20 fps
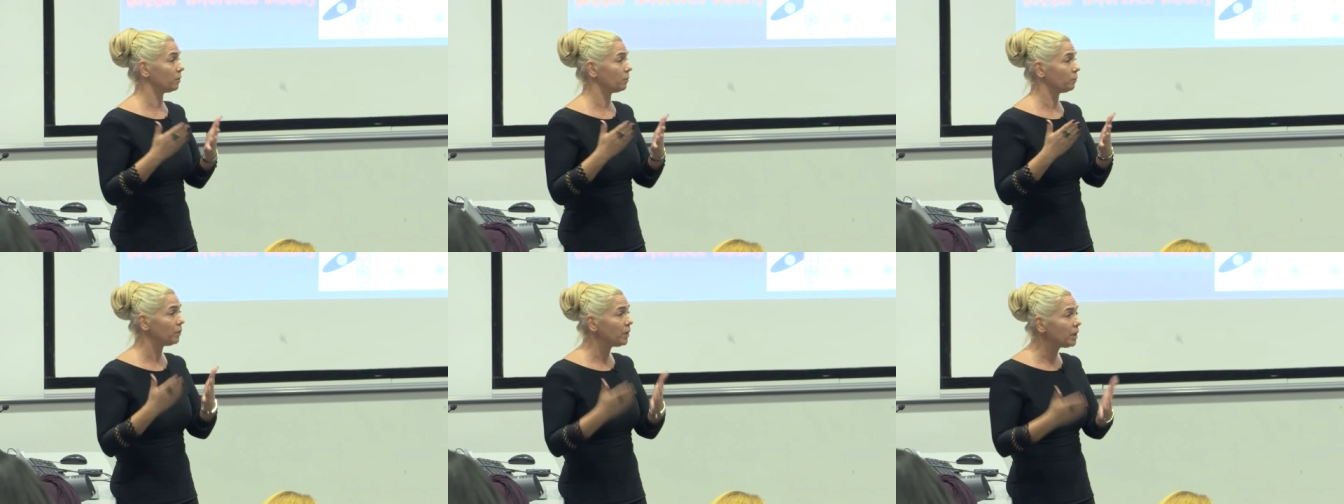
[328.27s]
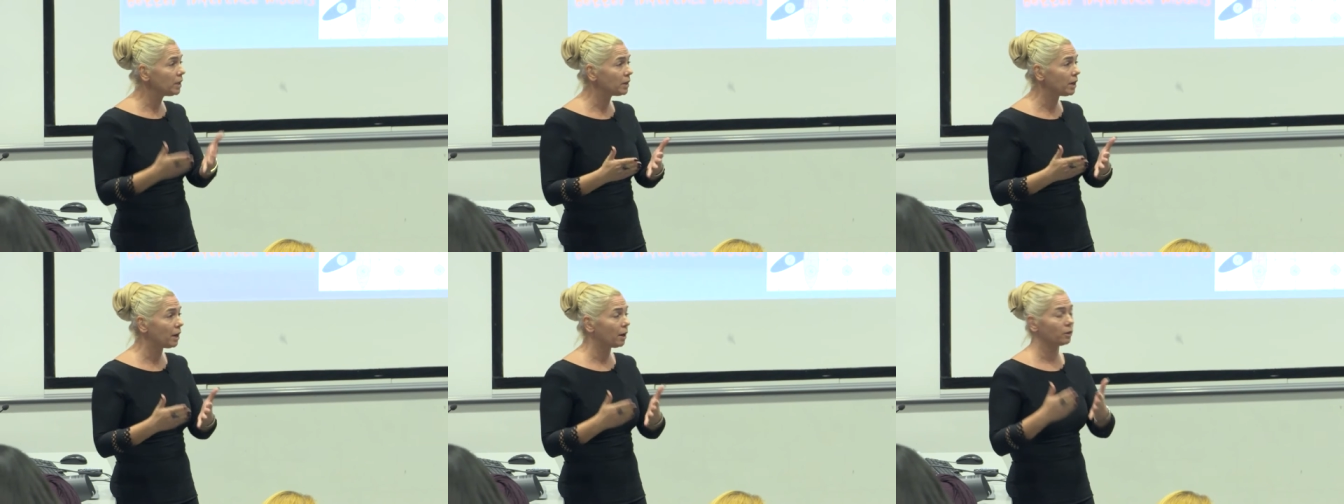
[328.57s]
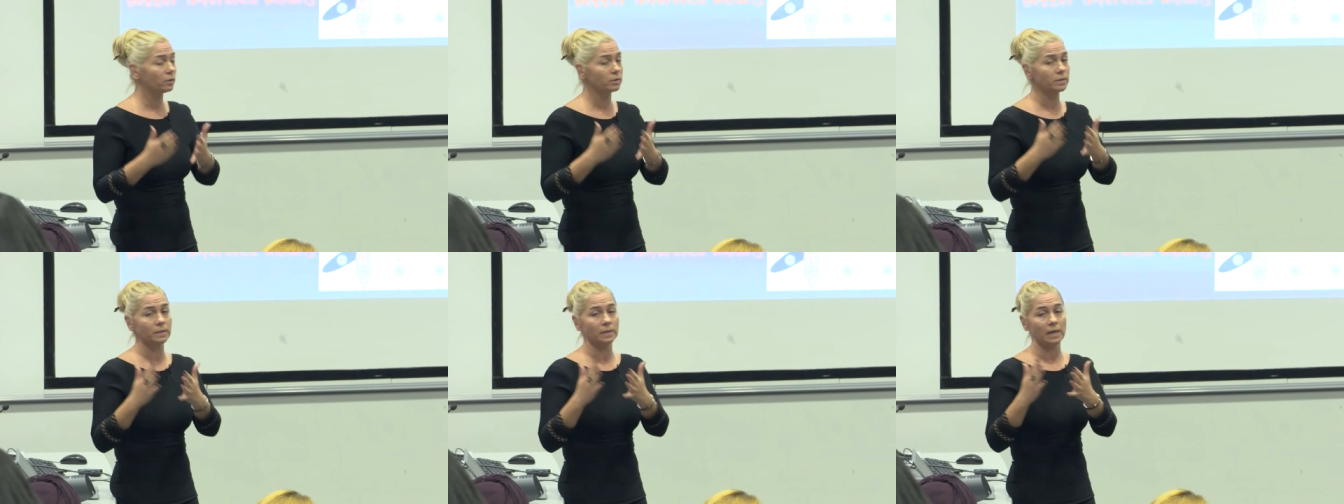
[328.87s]

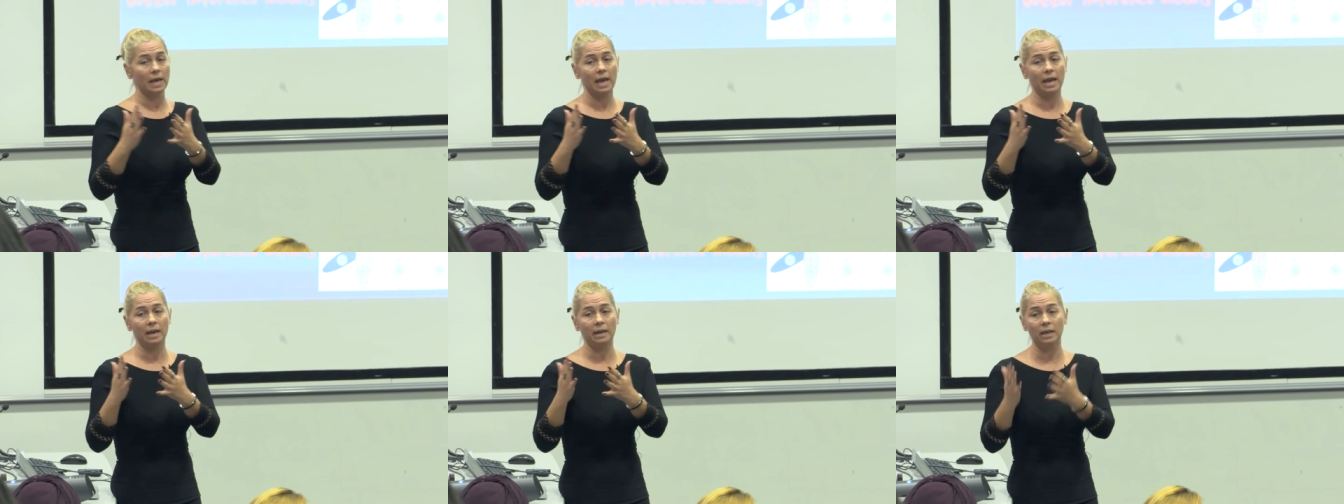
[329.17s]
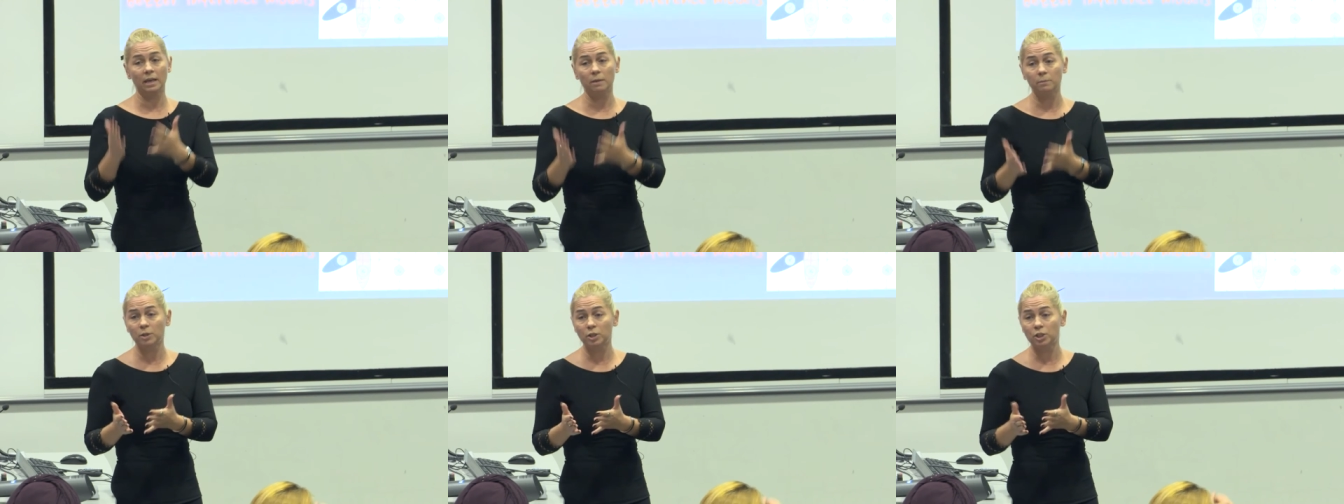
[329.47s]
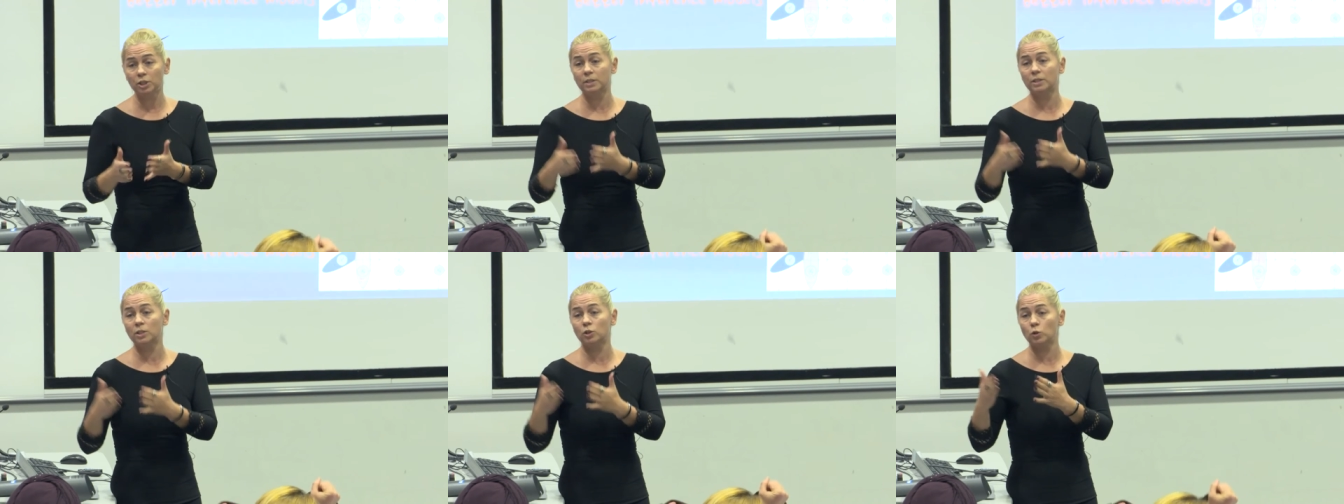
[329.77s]
videos and
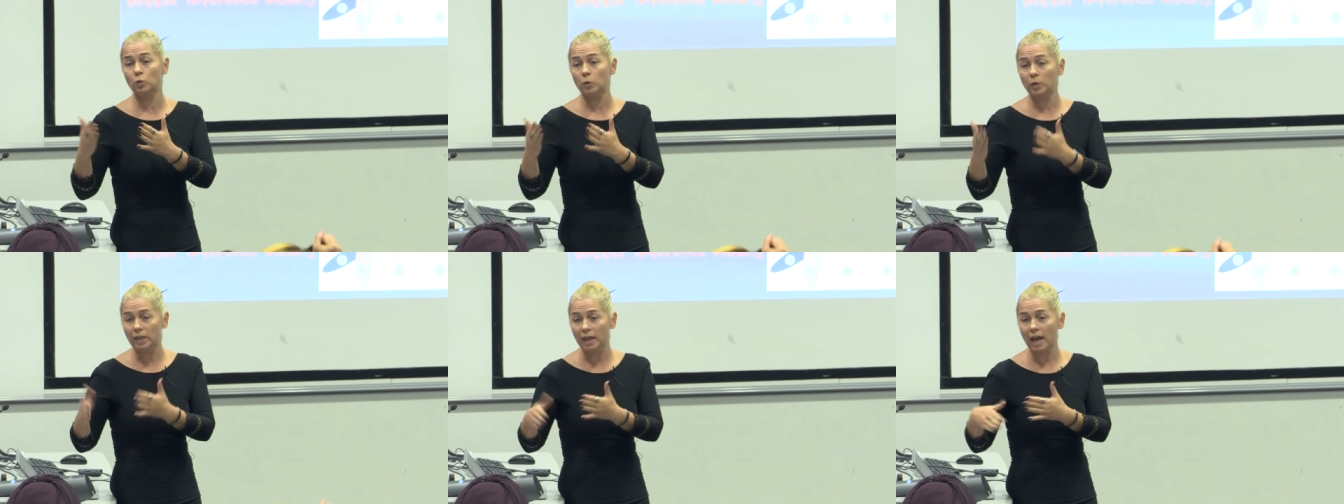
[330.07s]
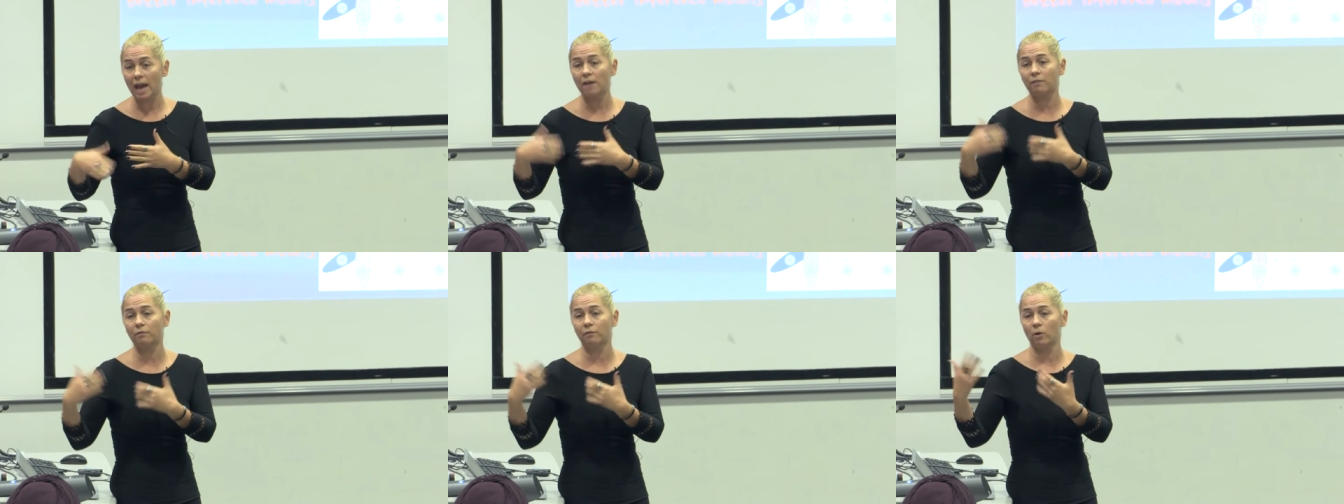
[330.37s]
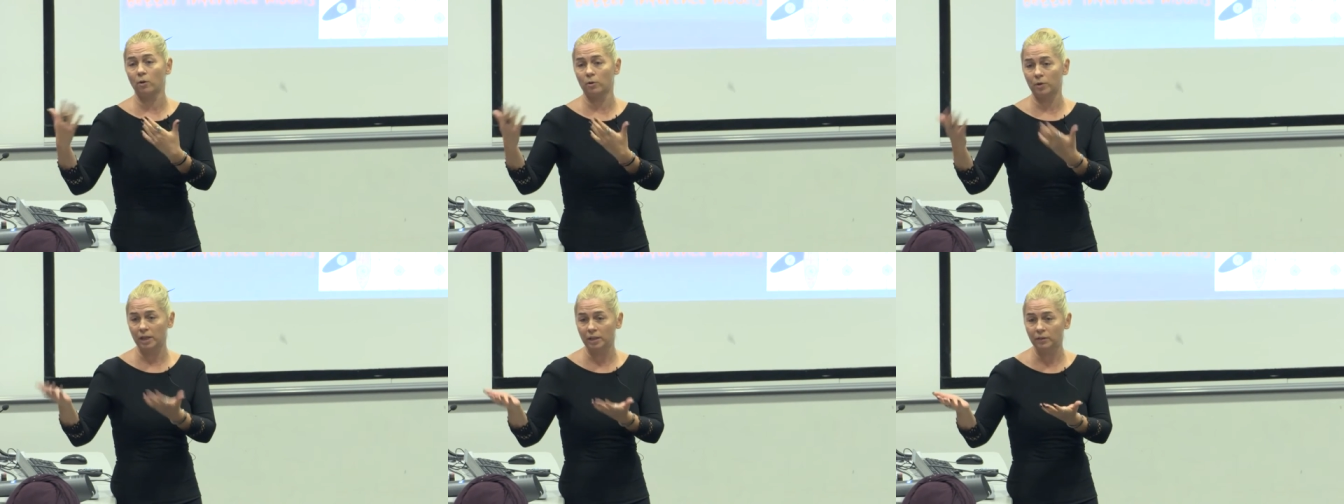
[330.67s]
images that you have
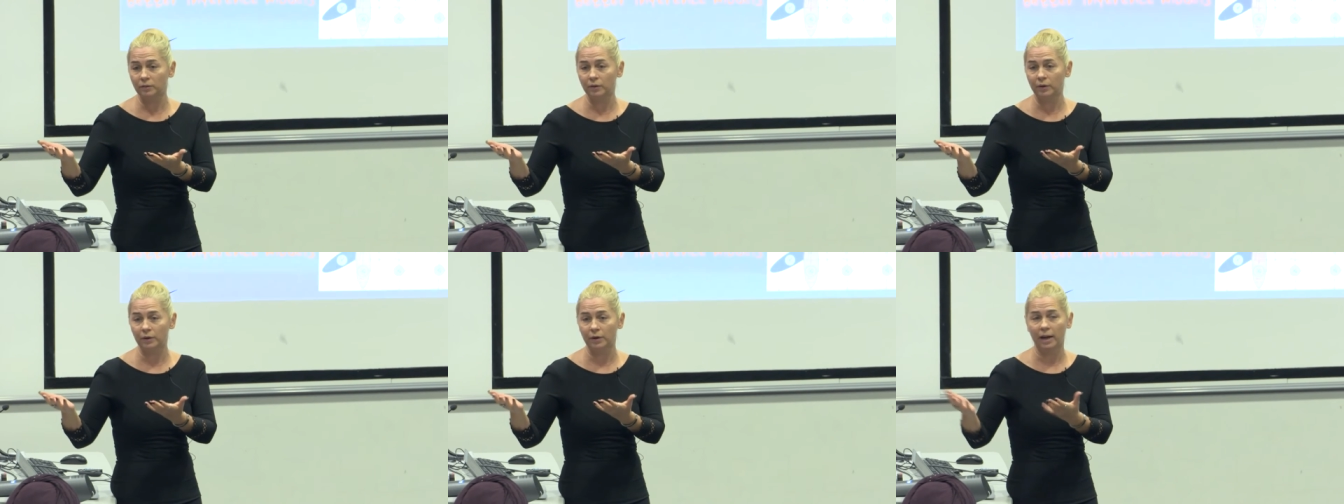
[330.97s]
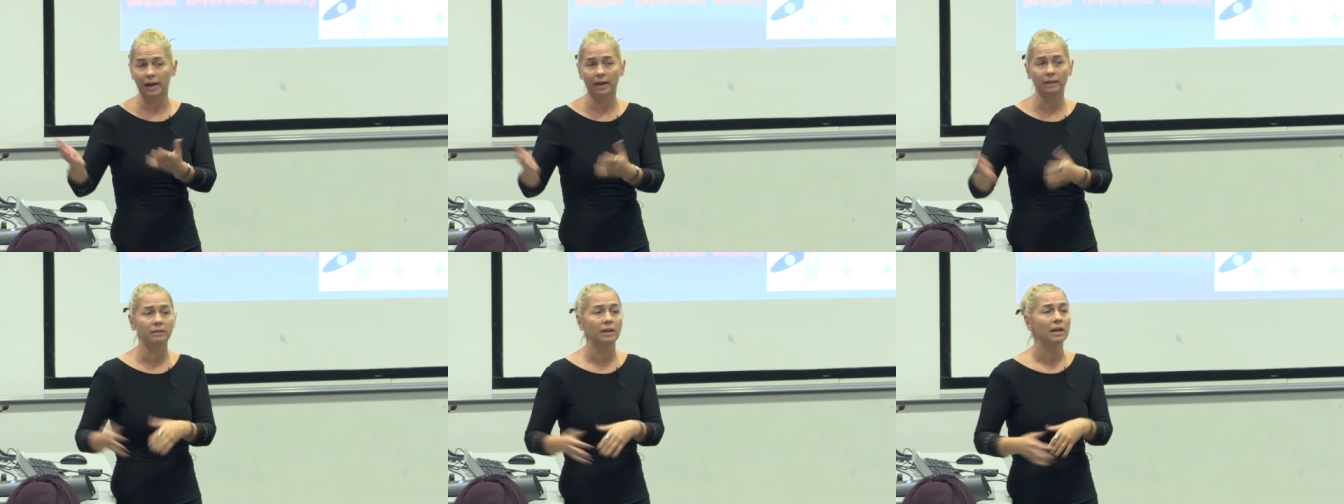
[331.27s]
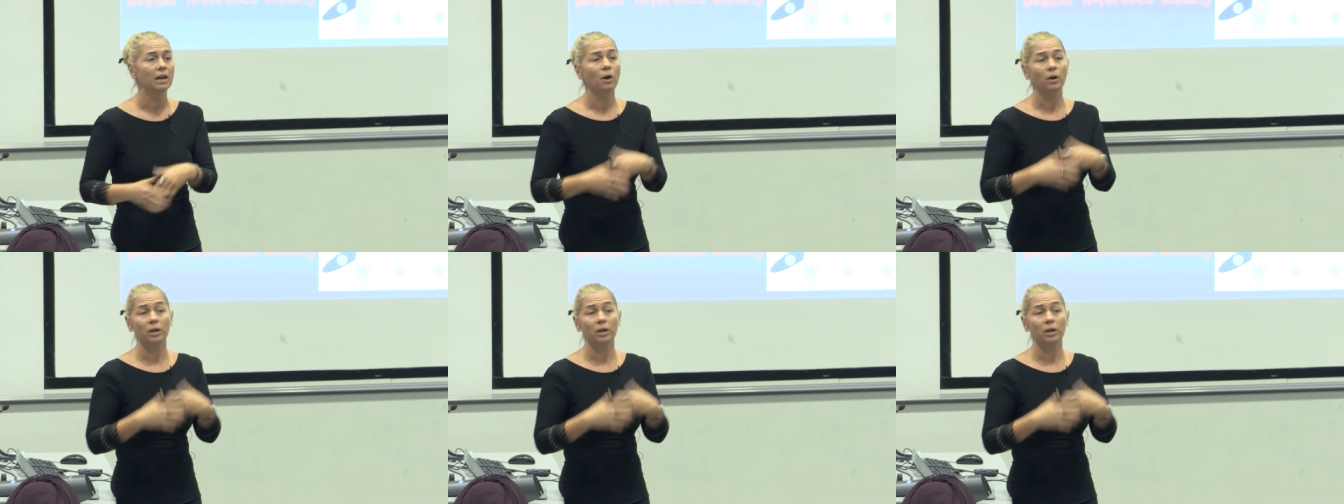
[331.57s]
on internet,